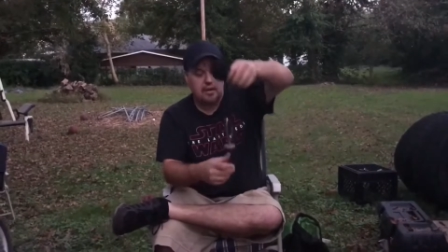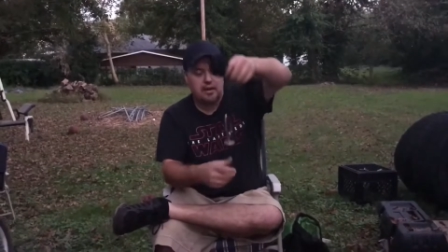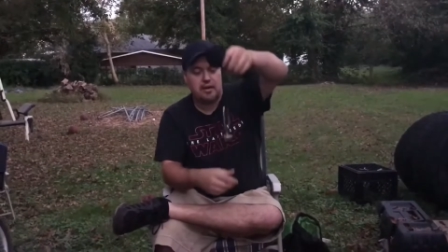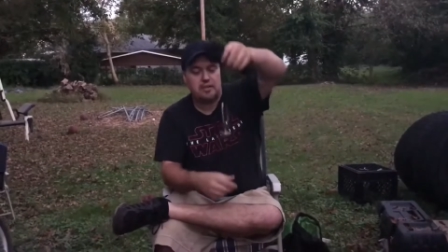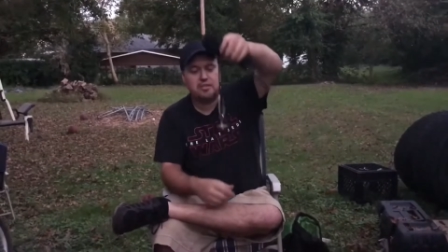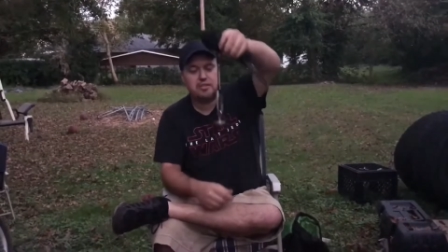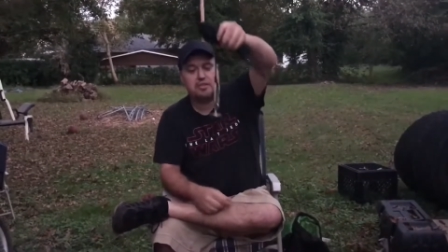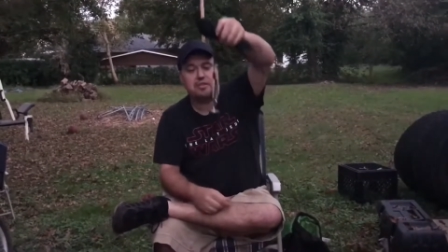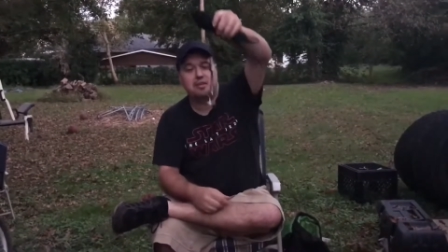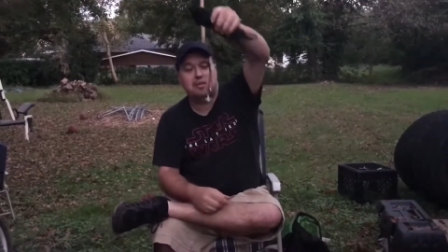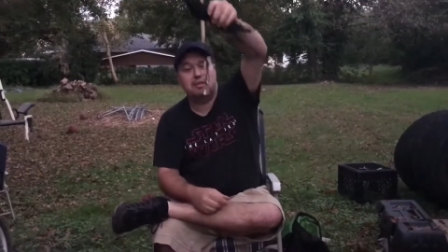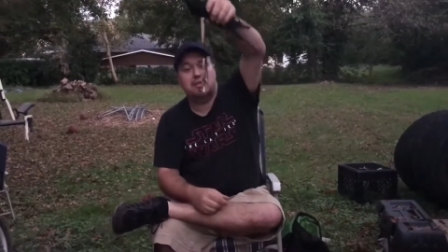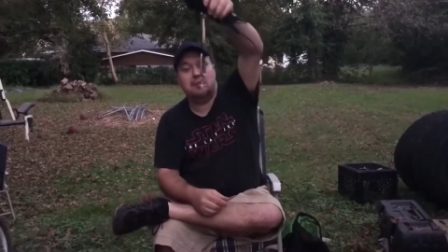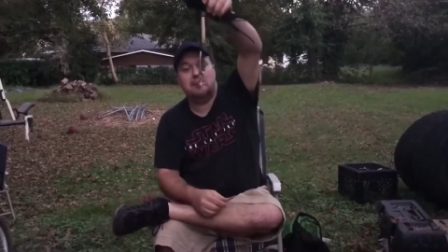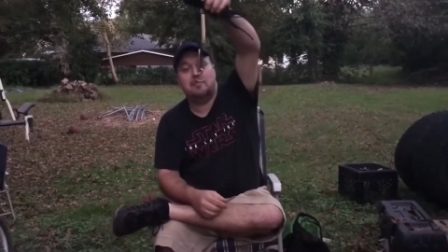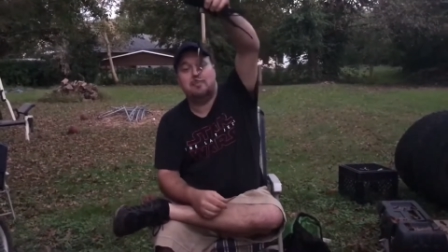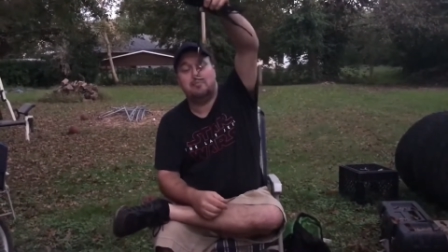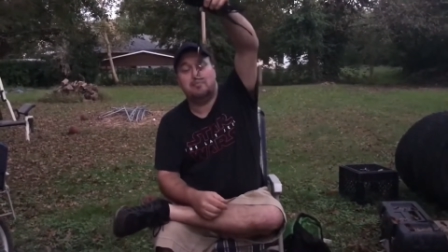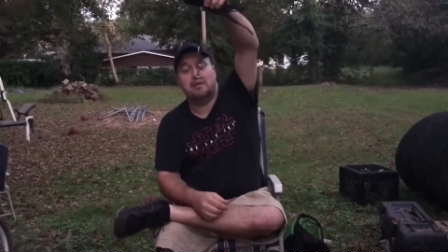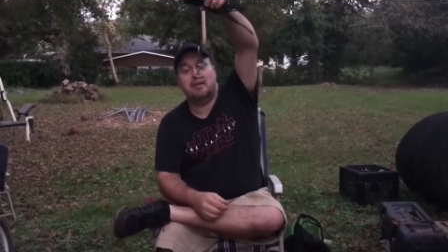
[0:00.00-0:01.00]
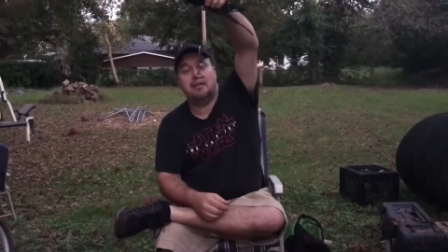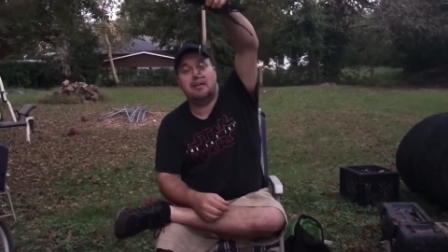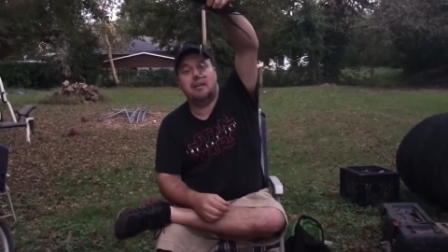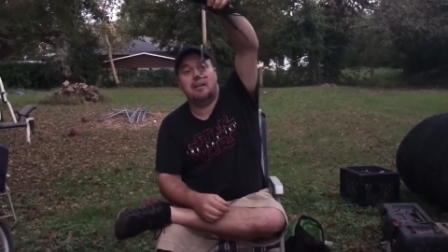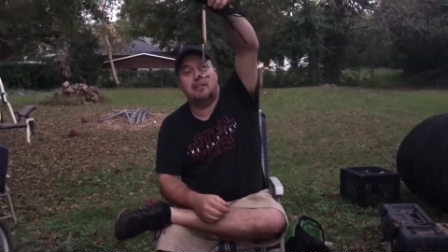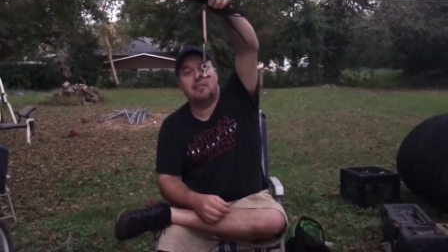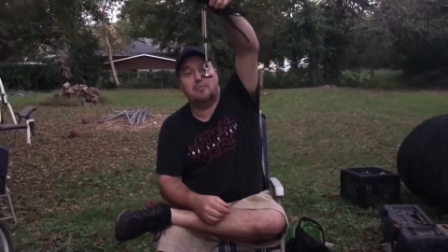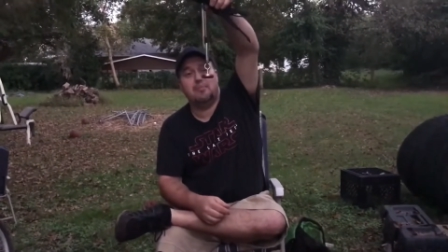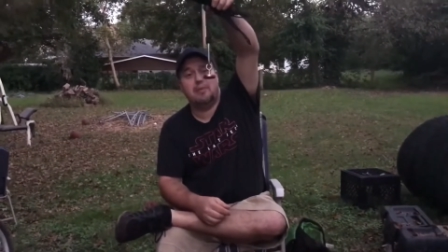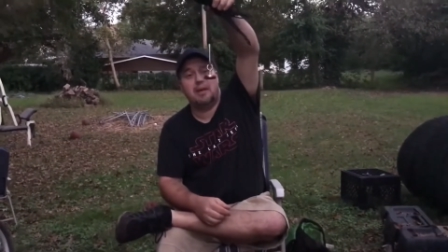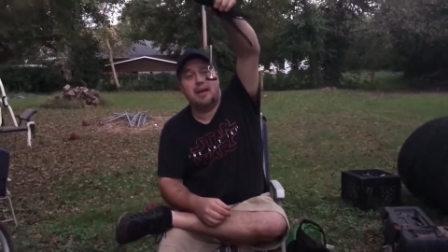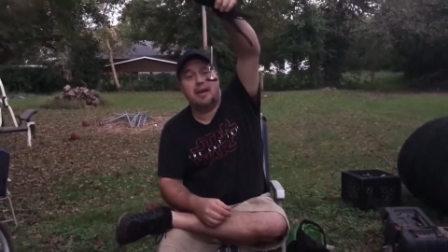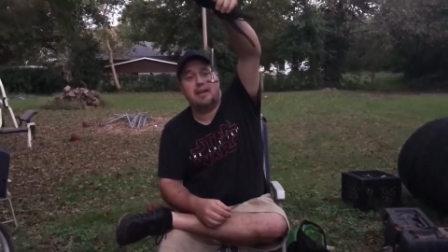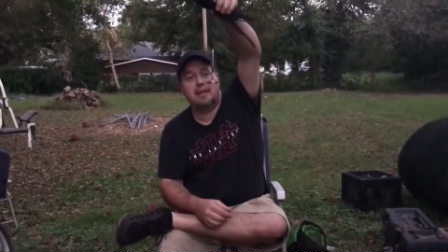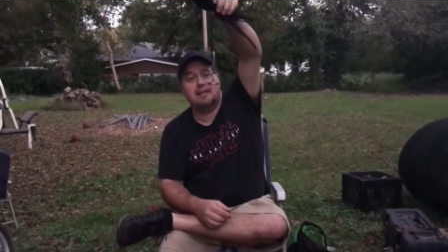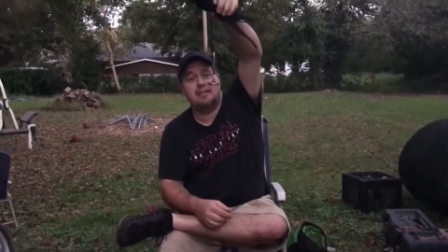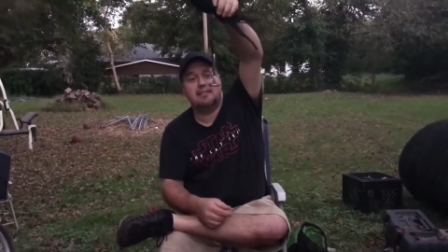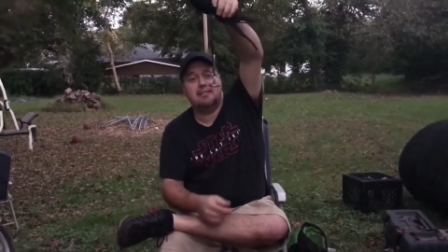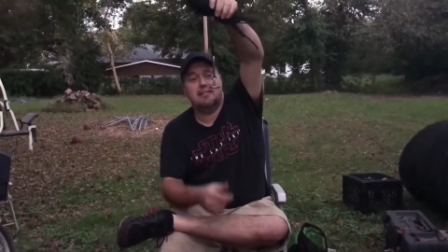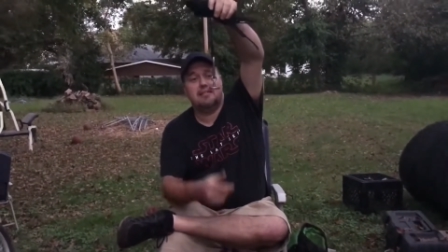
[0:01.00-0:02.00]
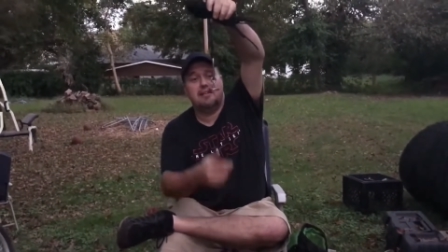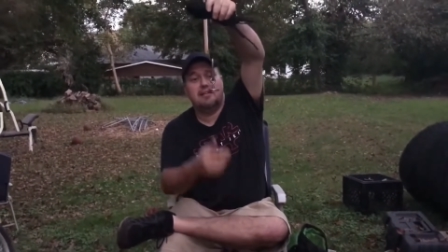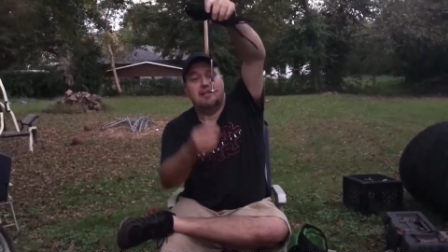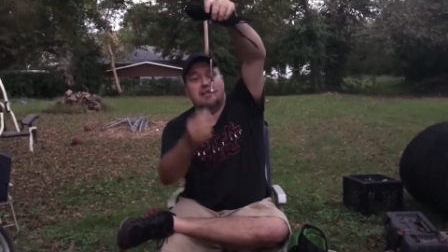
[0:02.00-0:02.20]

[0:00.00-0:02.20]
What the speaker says: here's a beginner magnet.